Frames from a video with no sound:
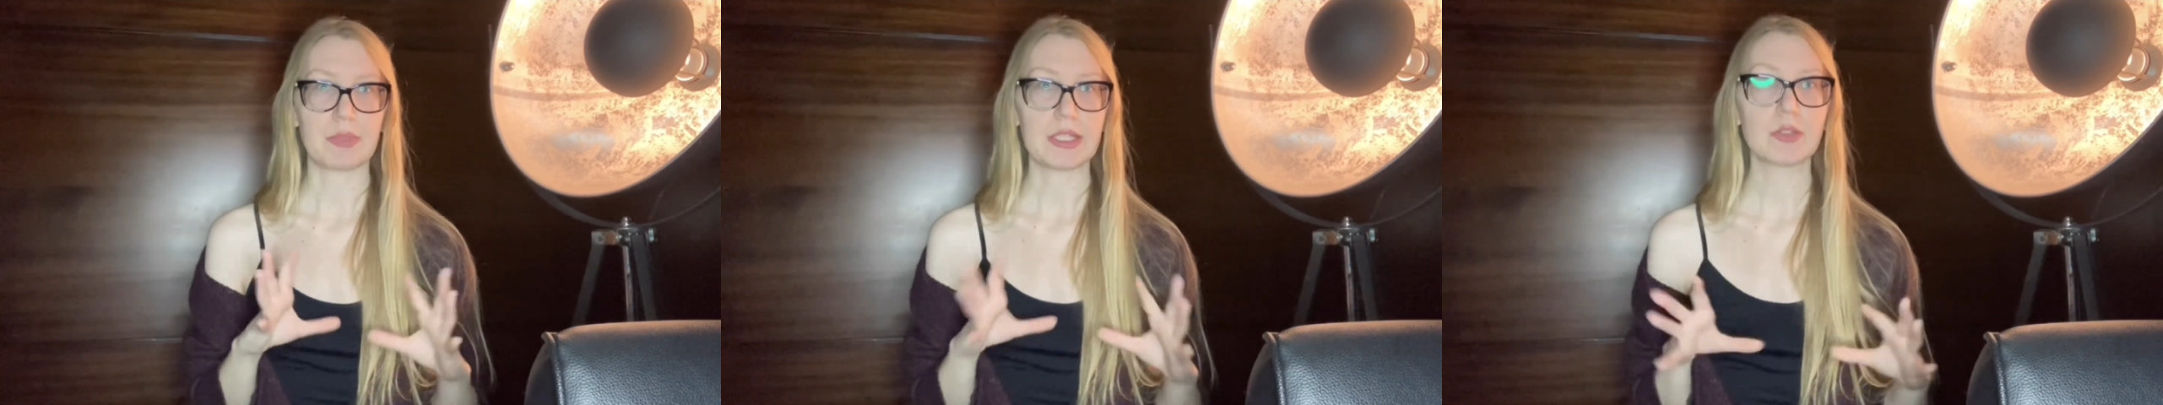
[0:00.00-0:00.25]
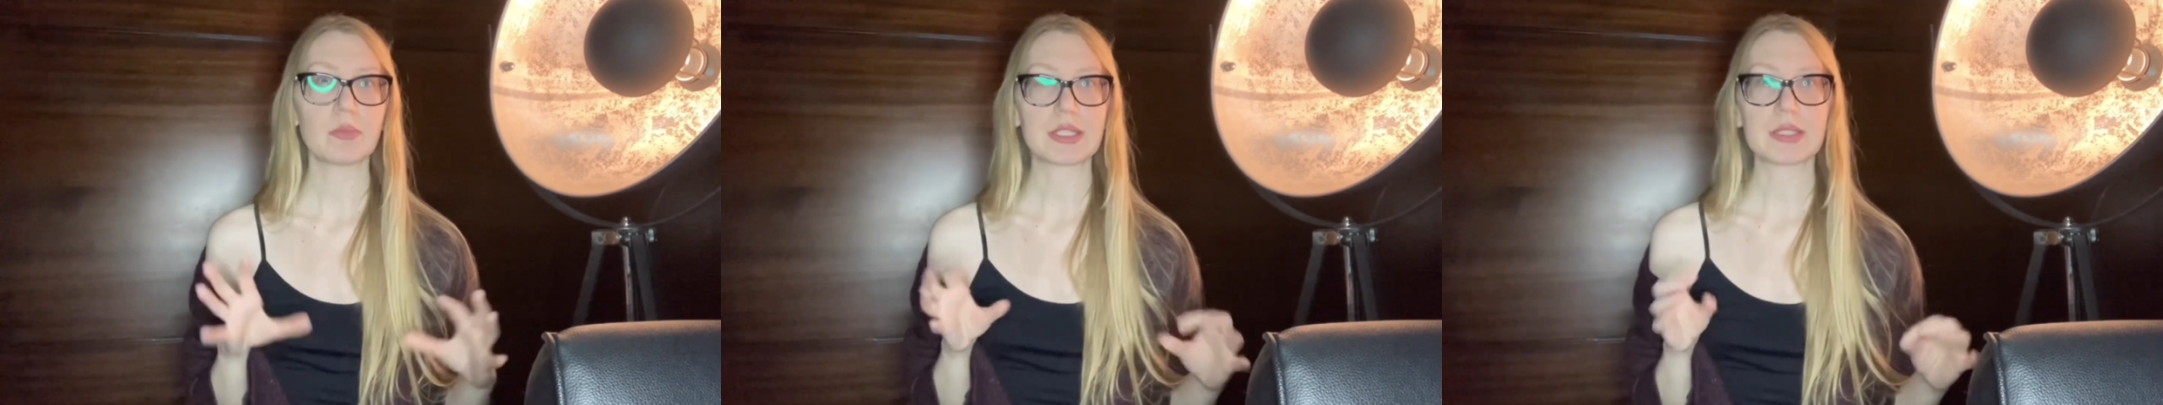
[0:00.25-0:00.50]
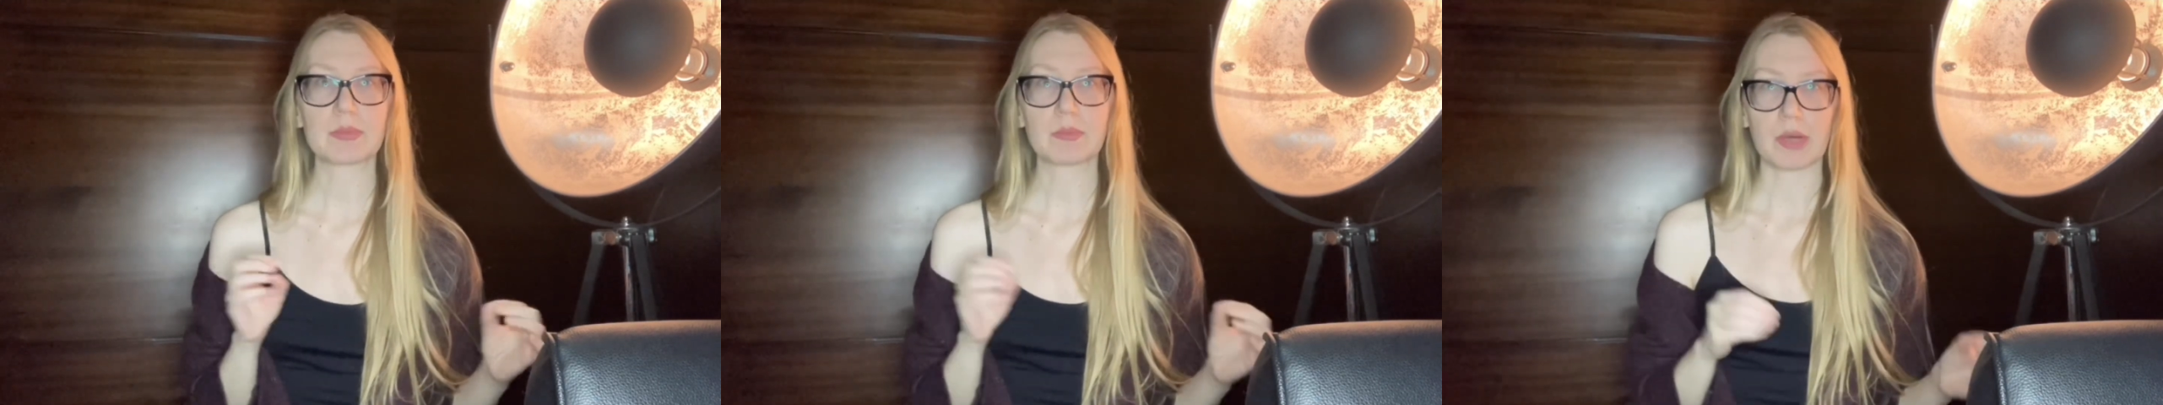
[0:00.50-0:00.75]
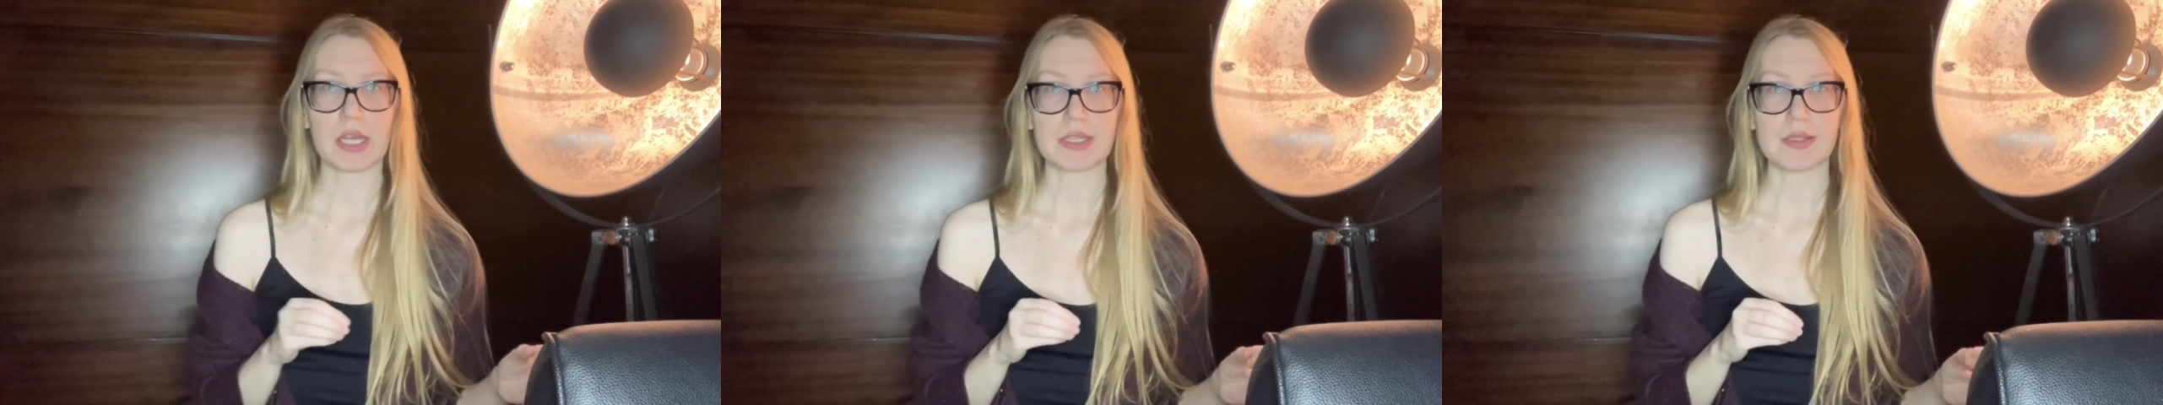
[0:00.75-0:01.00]
little bit
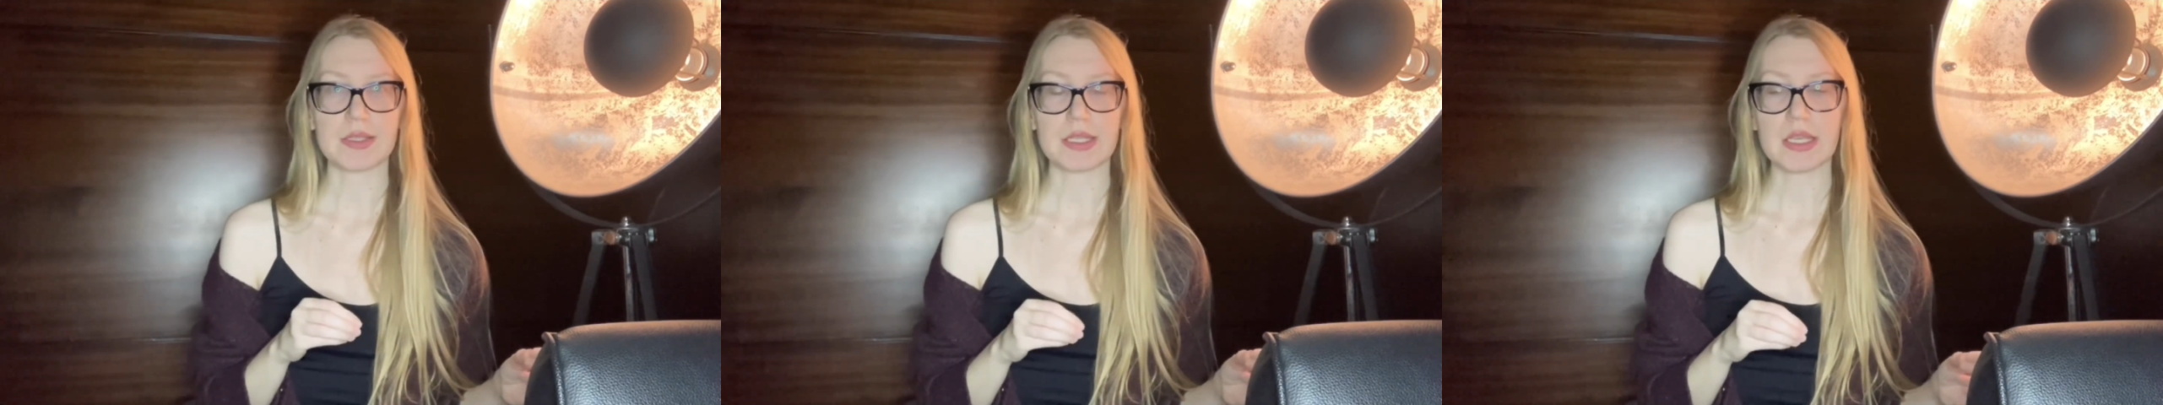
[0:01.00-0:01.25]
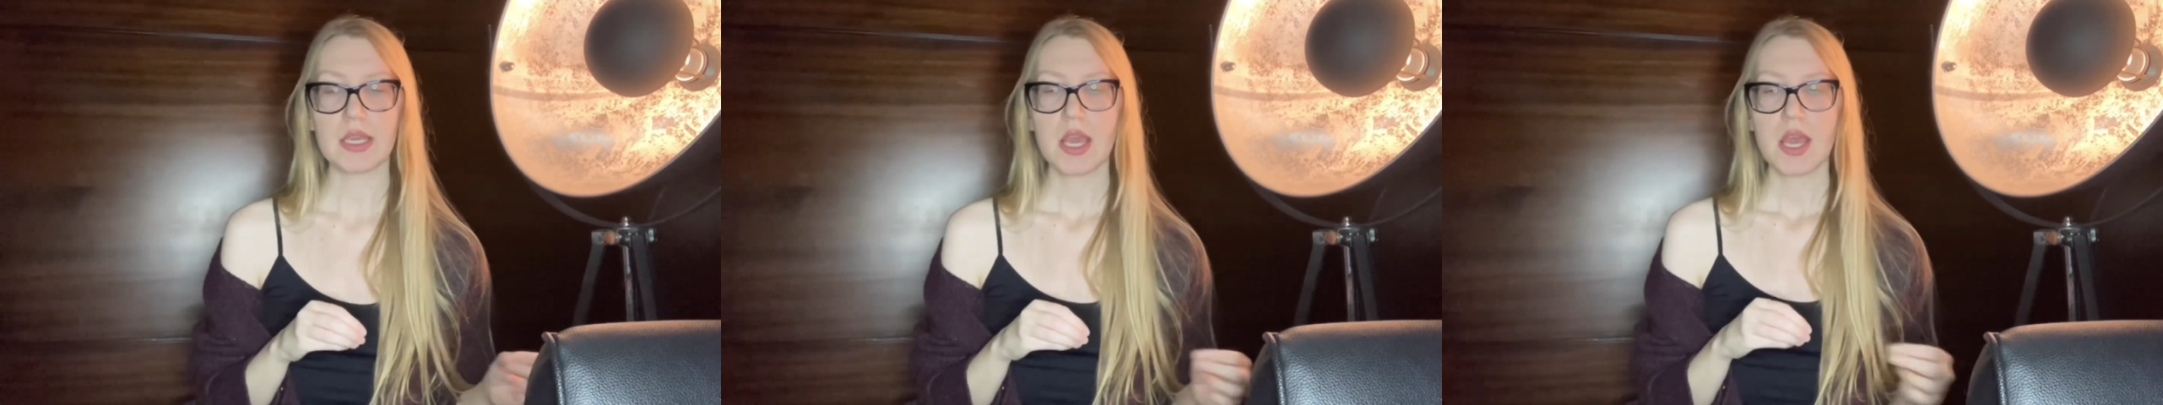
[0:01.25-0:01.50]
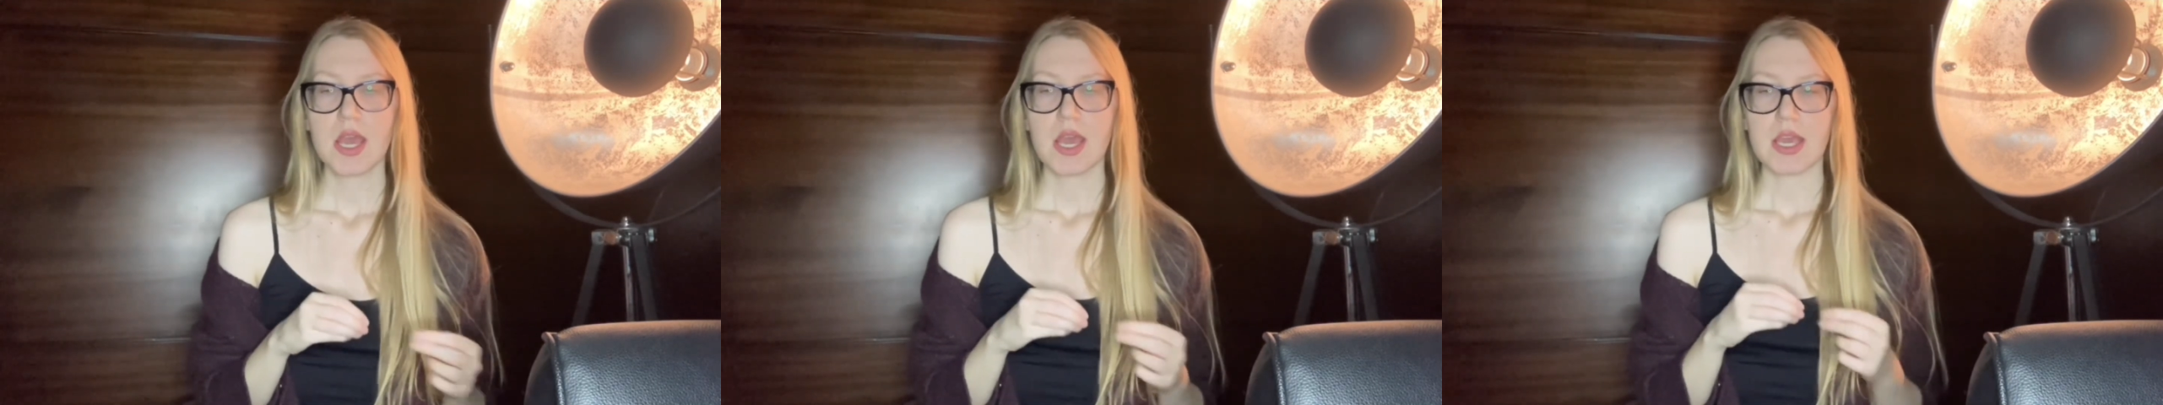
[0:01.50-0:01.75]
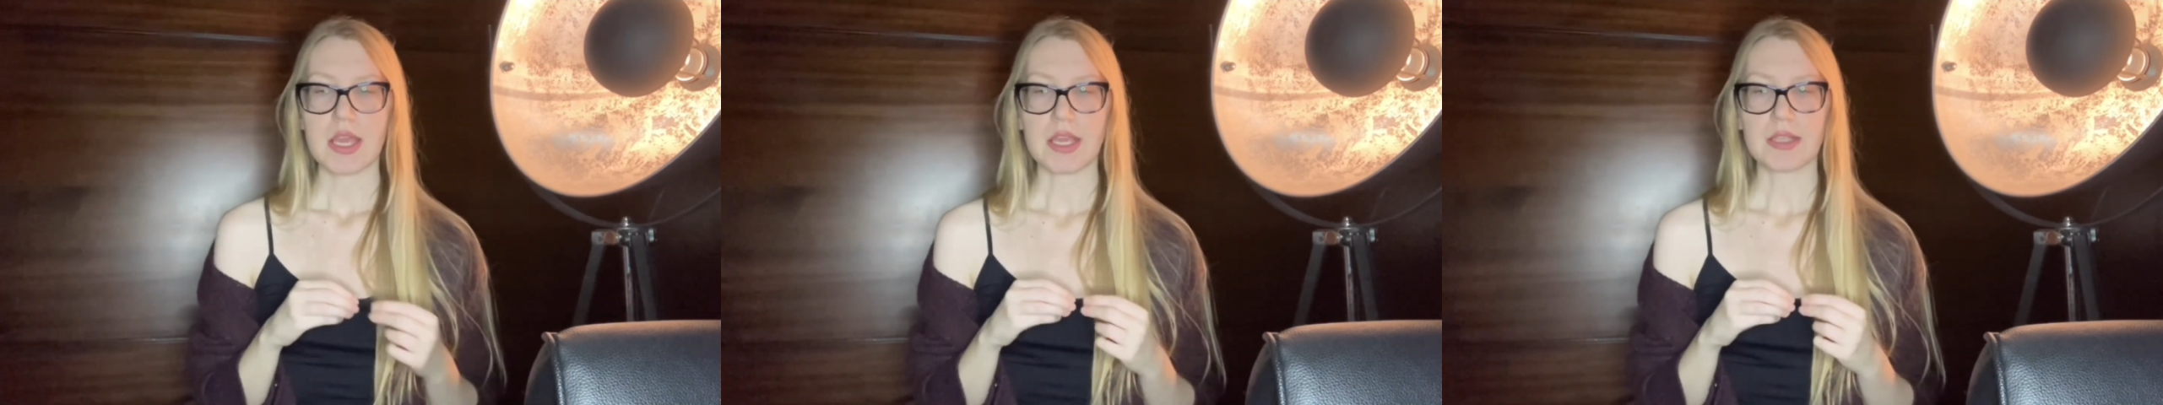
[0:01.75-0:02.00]
spicy,
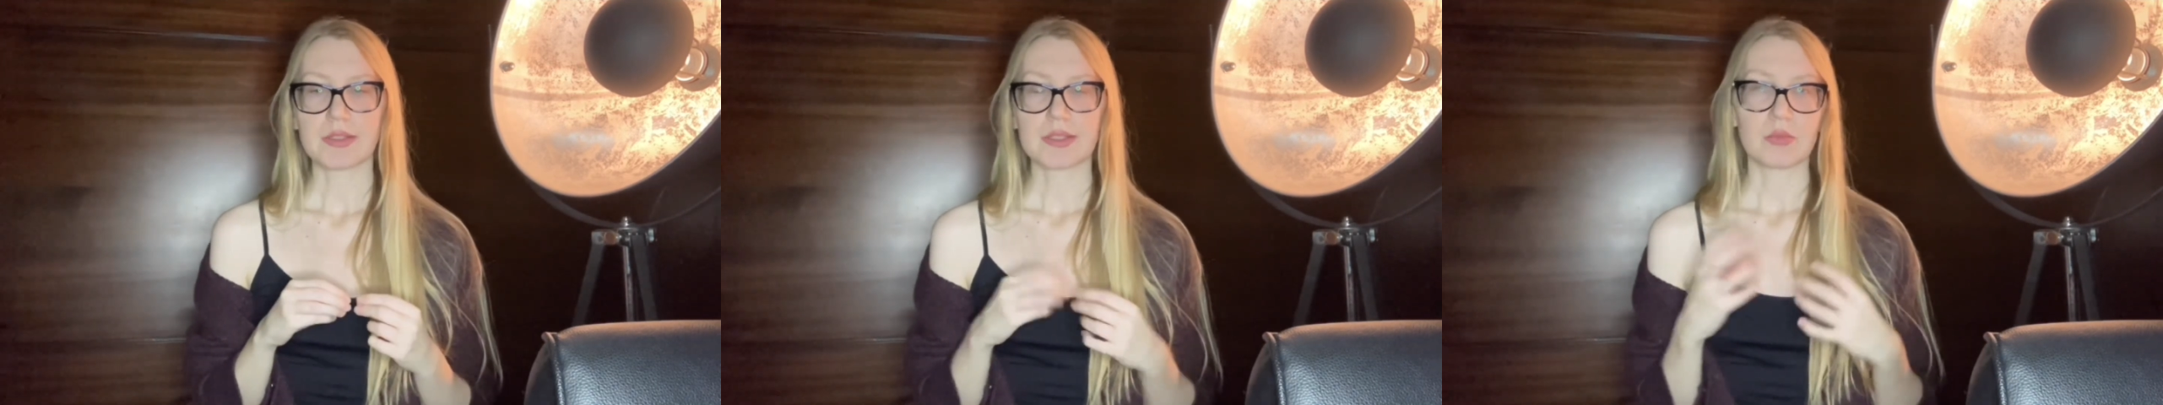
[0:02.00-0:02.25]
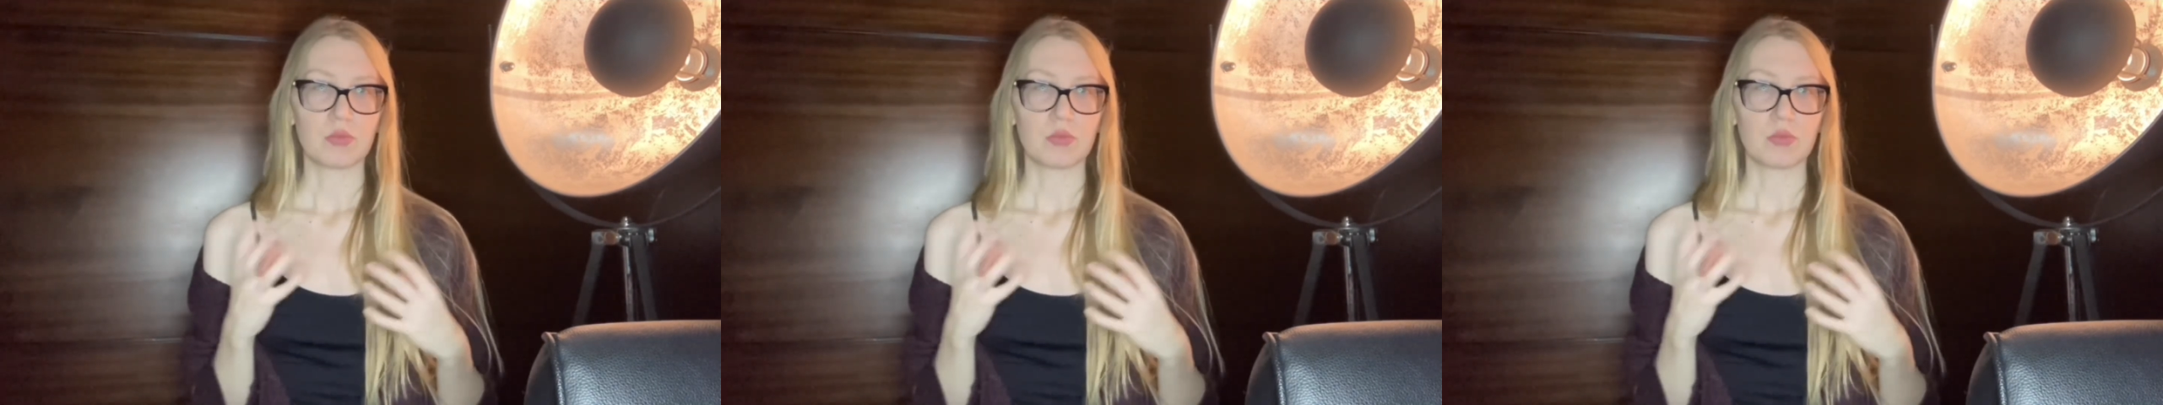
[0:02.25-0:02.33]
it's